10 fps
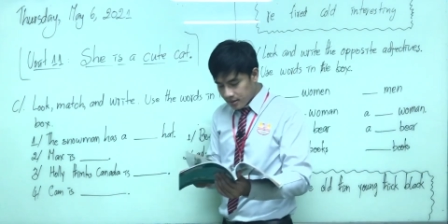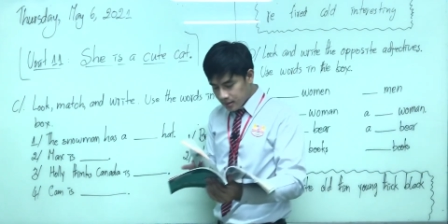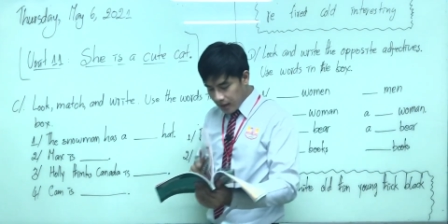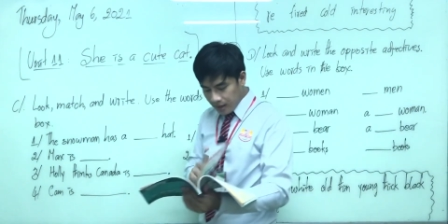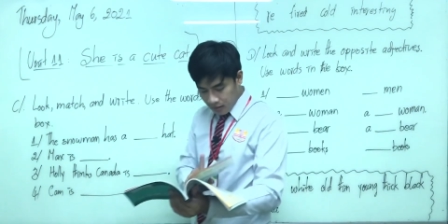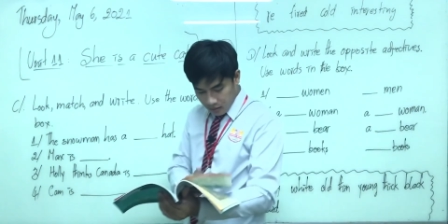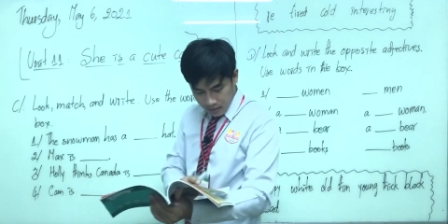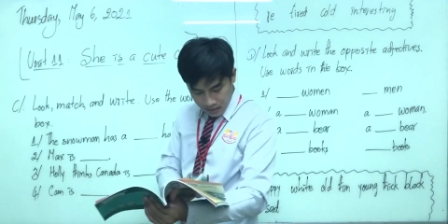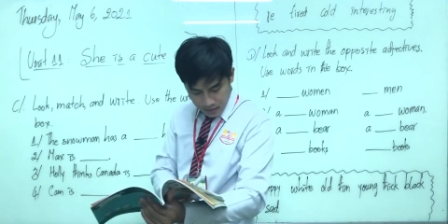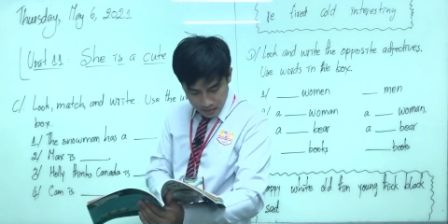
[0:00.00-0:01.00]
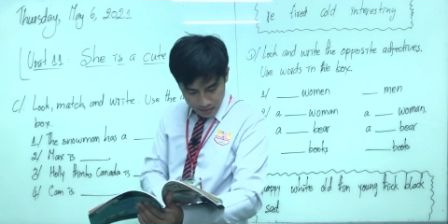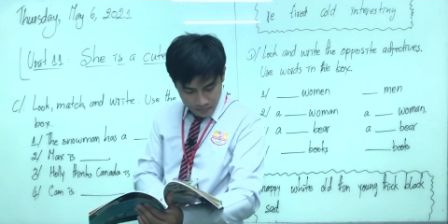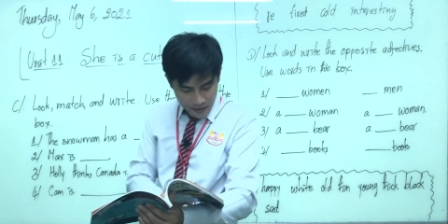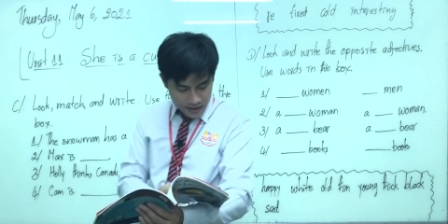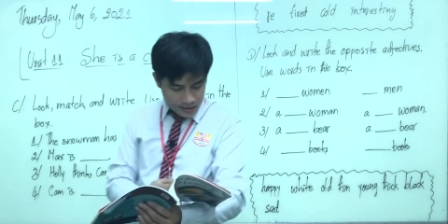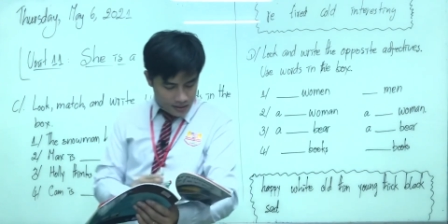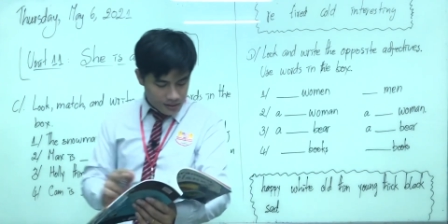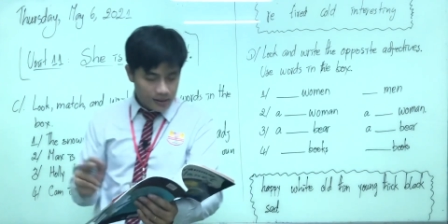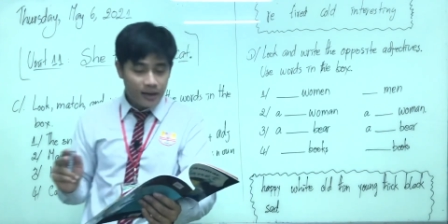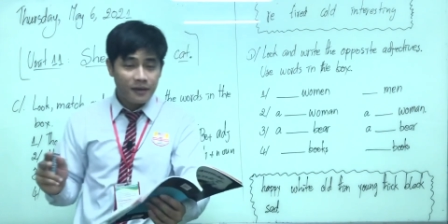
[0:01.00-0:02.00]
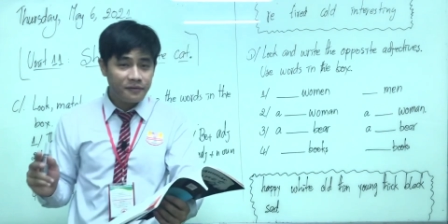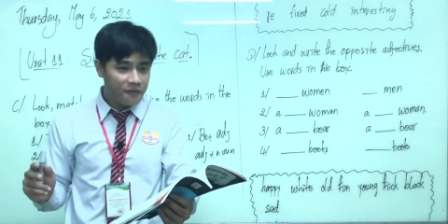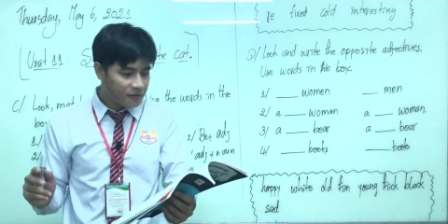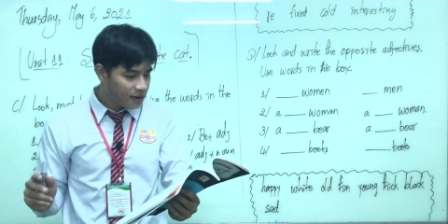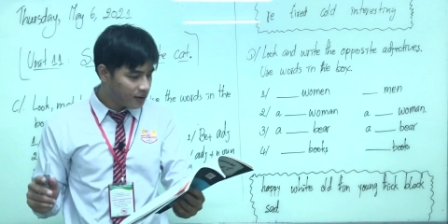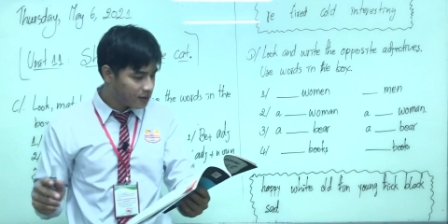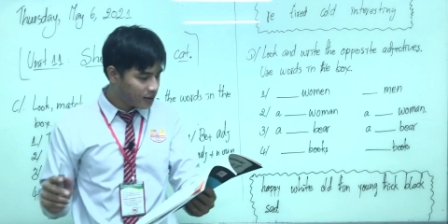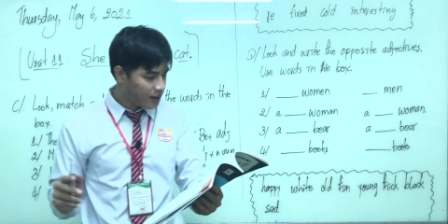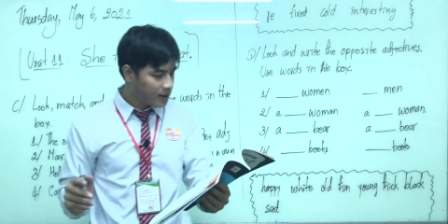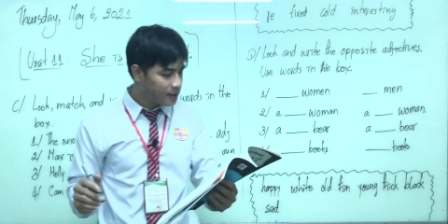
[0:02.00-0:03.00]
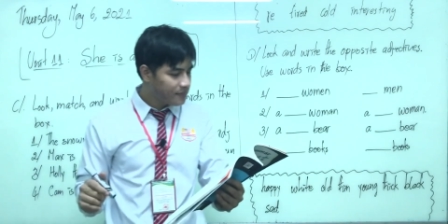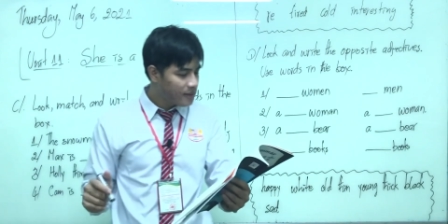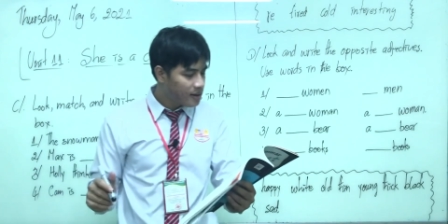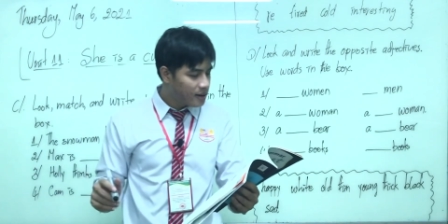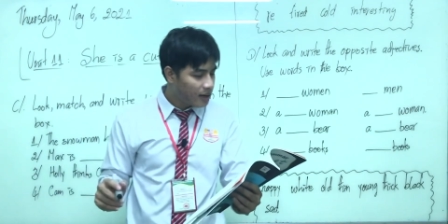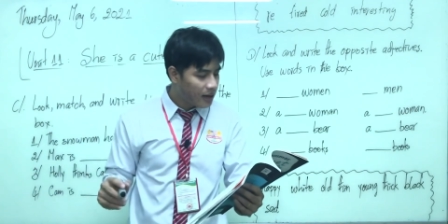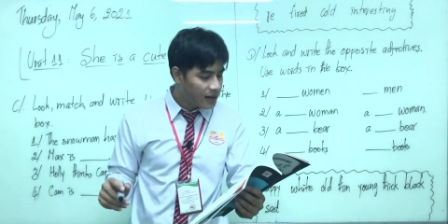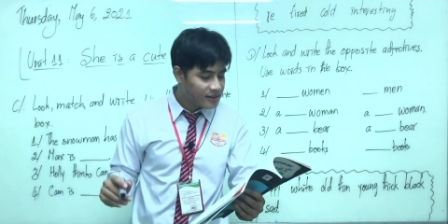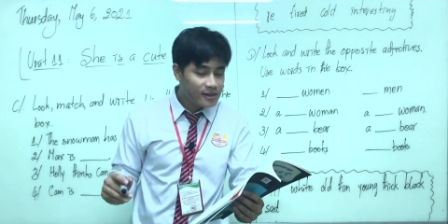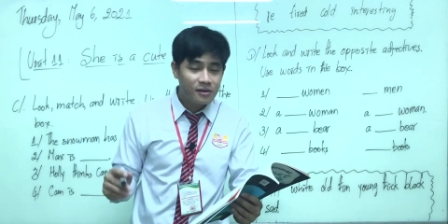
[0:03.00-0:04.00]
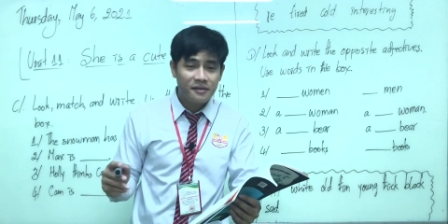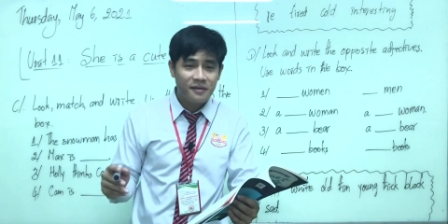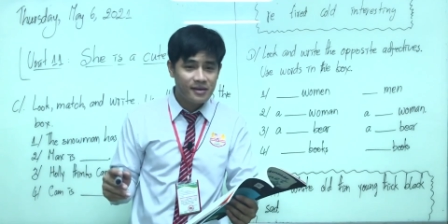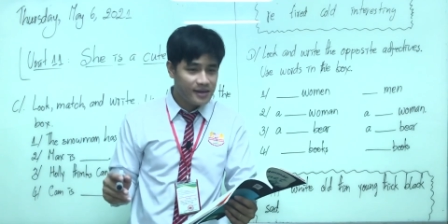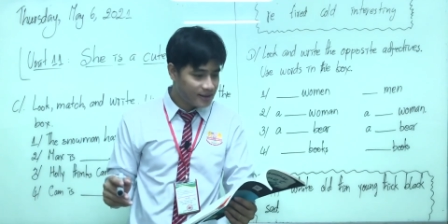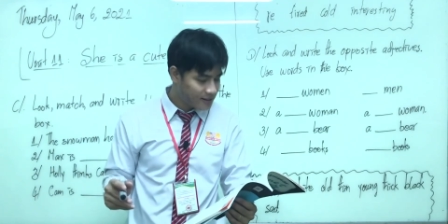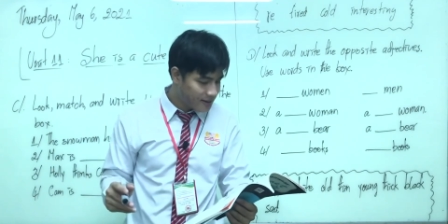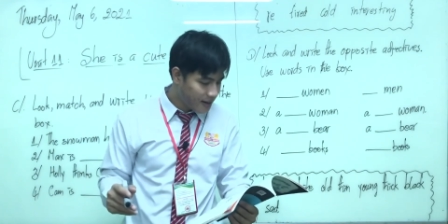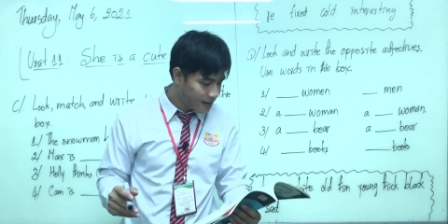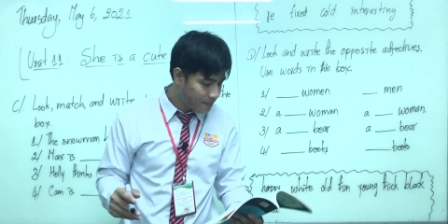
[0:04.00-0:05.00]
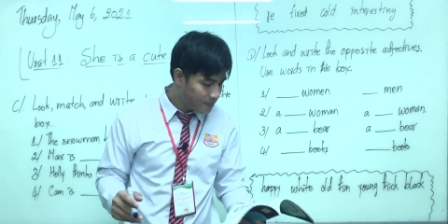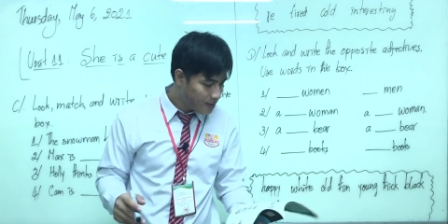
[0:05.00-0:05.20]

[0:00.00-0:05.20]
take a look at page uh, 50 altogether uh, let's do the first exercise